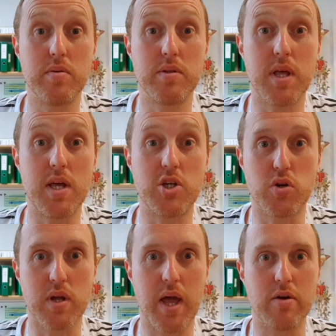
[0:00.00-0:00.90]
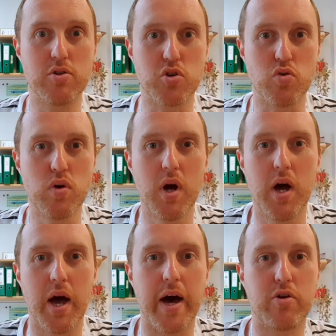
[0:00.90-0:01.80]
the student council
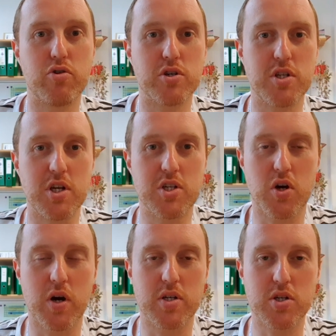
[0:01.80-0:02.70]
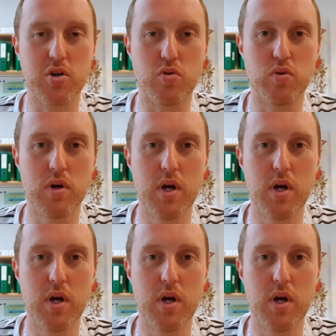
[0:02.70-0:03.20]
across the entire school.